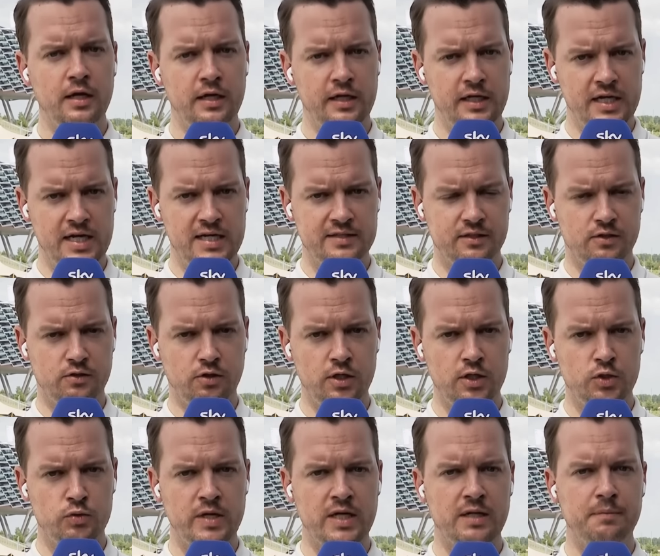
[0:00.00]
He has a
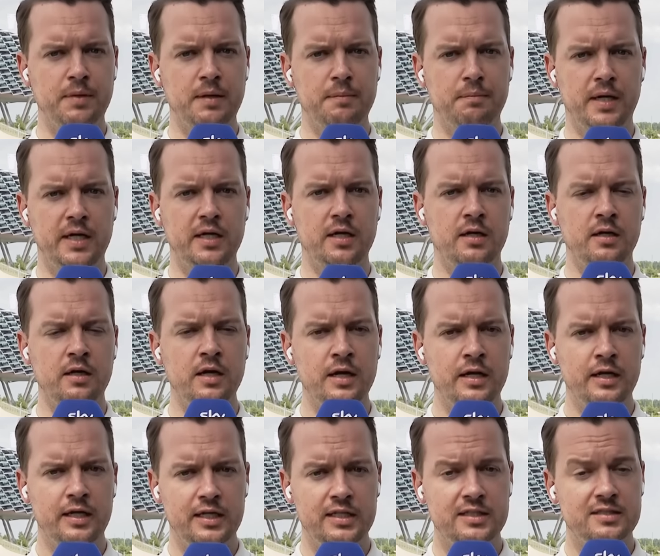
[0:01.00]
contract, but Bayern
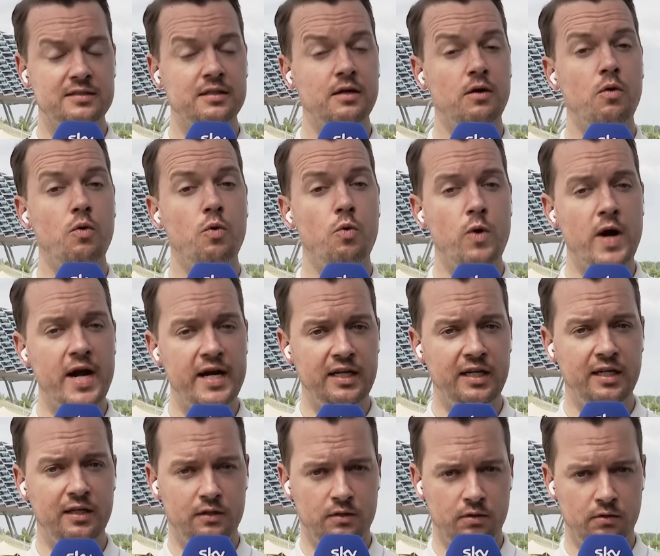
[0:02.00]
is
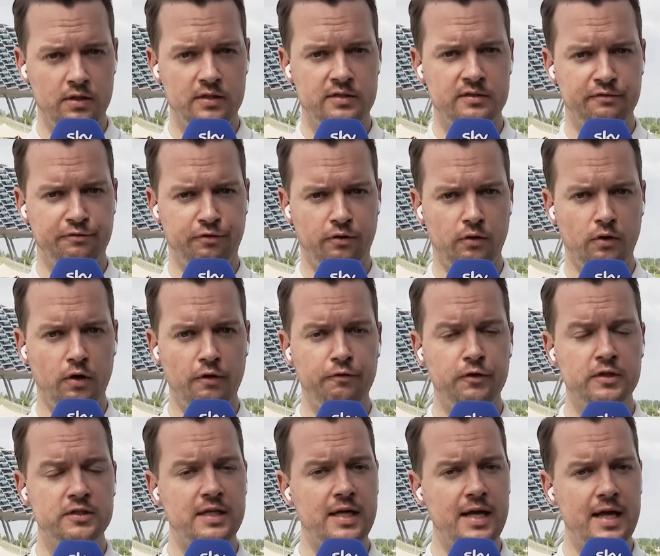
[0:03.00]
ready to listen for
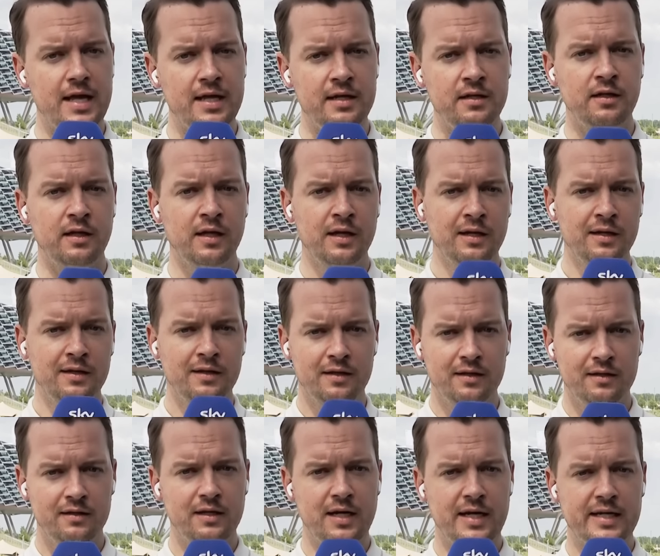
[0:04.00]
offers. And
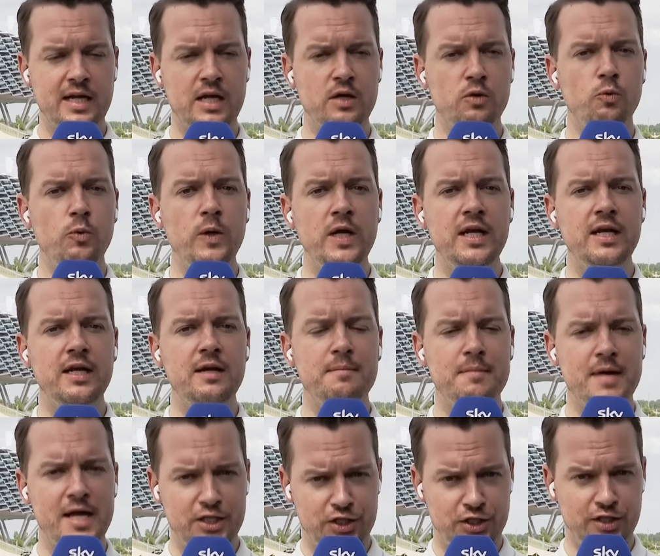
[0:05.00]
uh, I can really
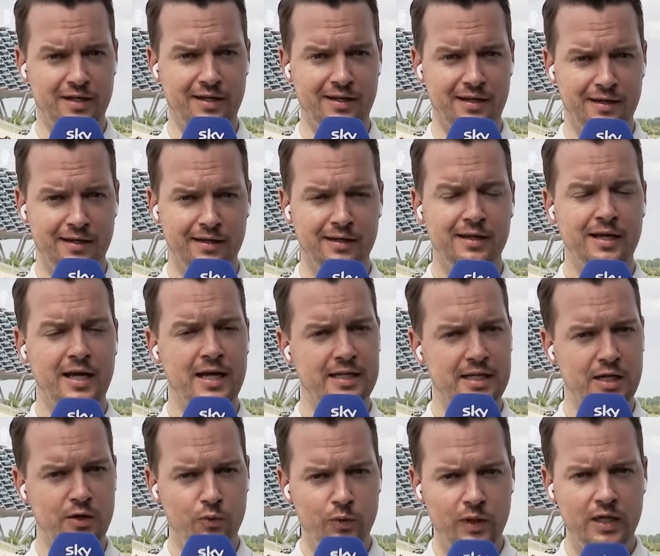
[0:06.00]
imagine, I
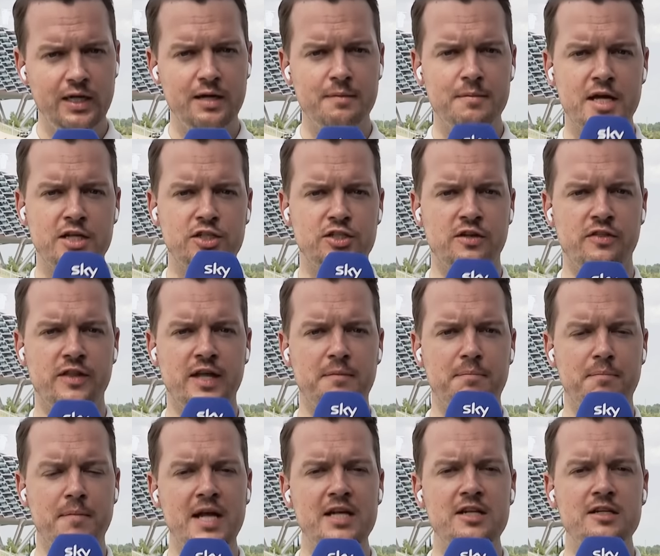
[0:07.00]
can really imagine that
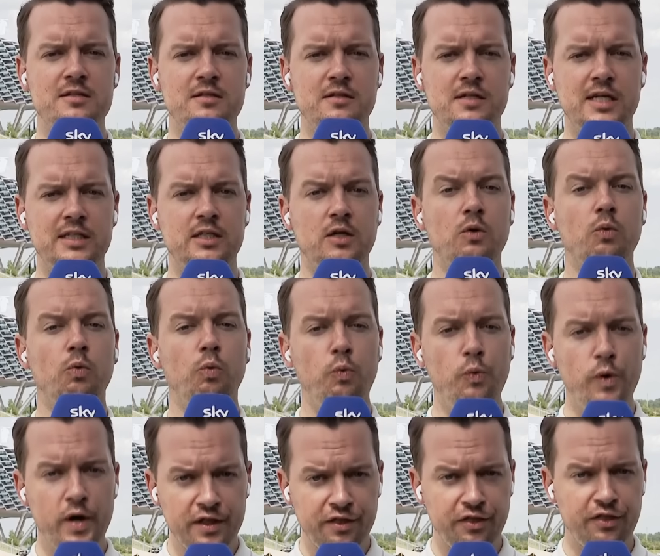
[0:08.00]
Manchester United
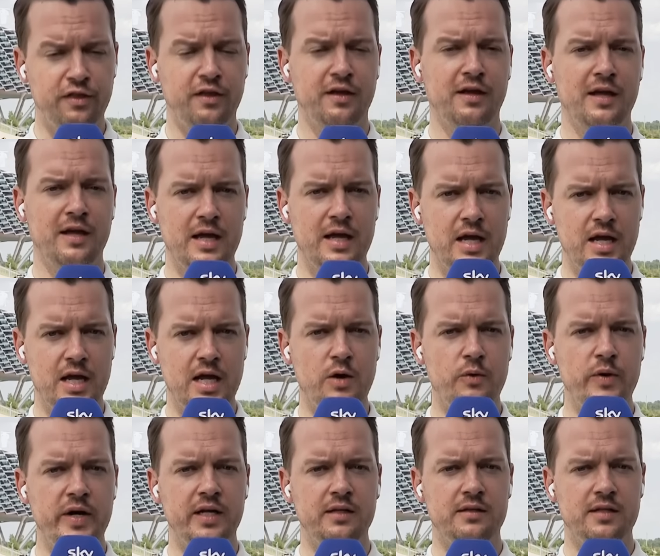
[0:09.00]
with
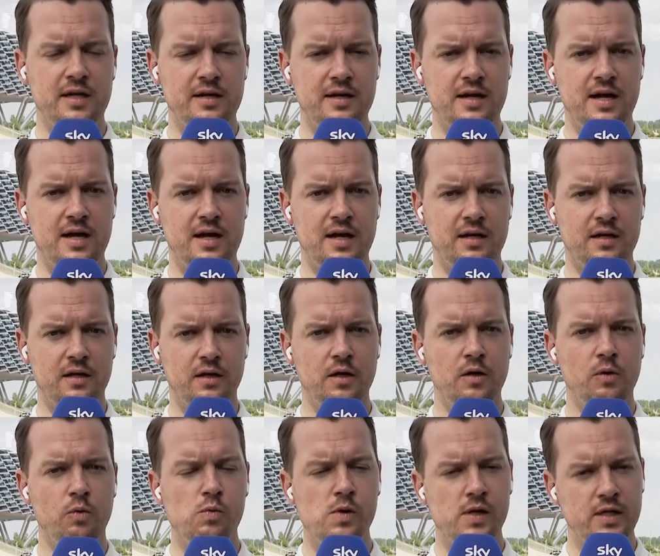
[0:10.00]
Erik Ten Hag
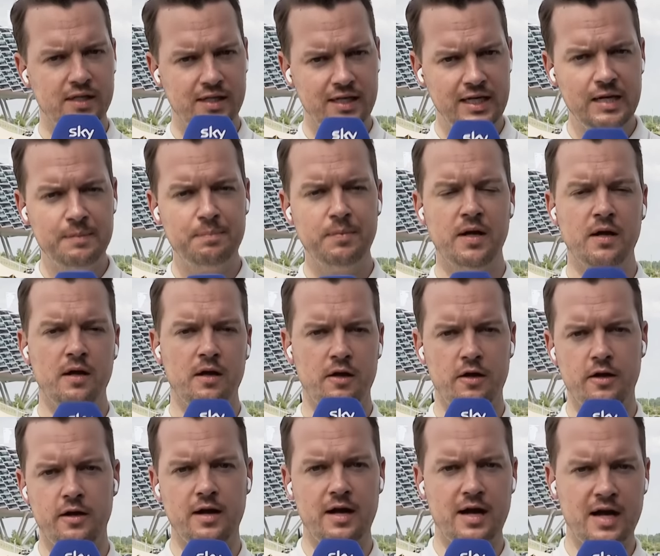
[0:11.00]
will keep
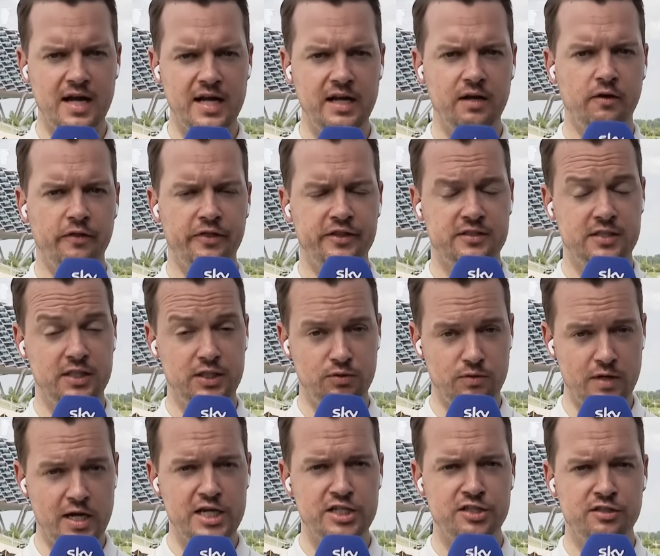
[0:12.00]
an eye on the
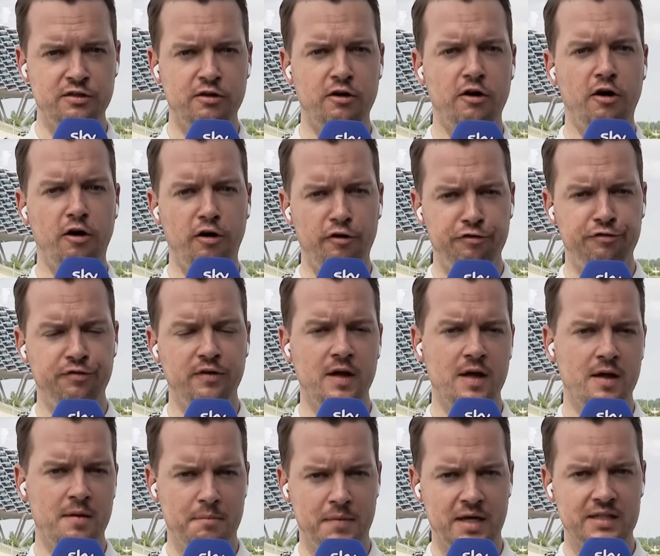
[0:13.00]
situation of
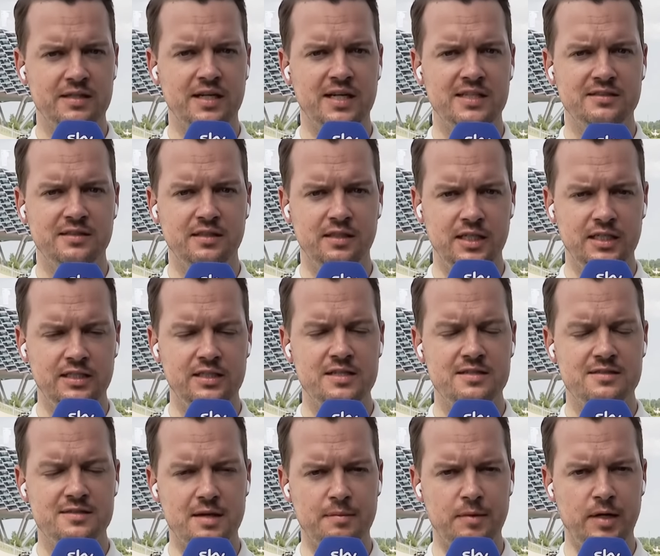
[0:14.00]
Matthijs de in
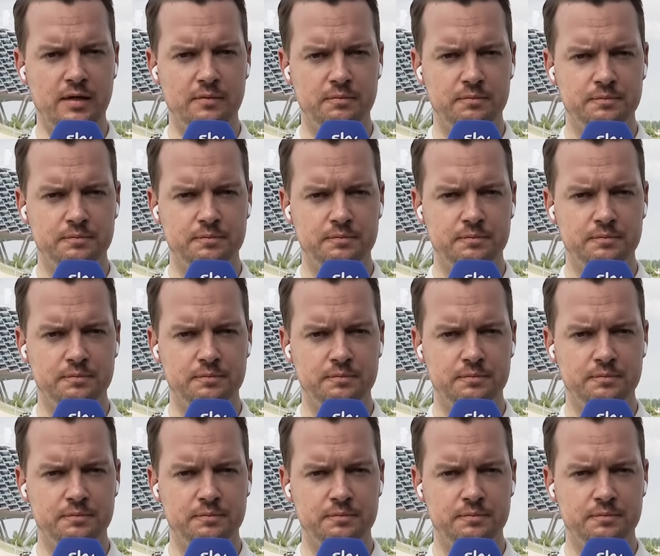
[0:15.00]
summer.